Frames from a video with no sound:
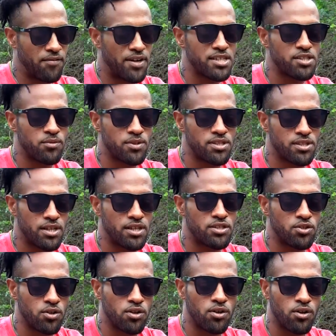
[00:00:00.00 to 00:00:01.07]
first it was
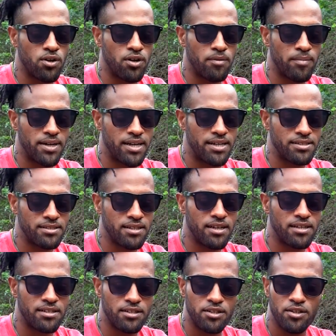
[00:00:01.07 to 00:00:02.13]
it took to it. long, but it
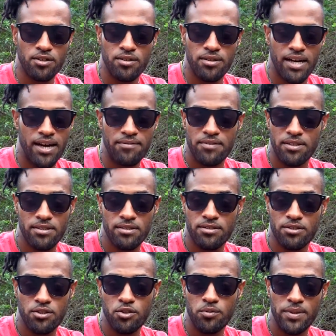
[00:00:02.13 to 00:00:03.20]
started to go after
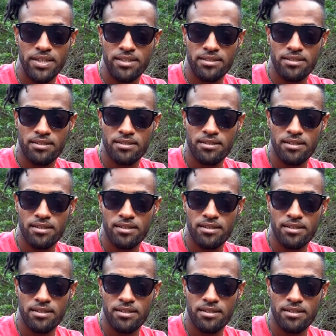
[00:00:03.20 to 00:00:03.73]
two weeks.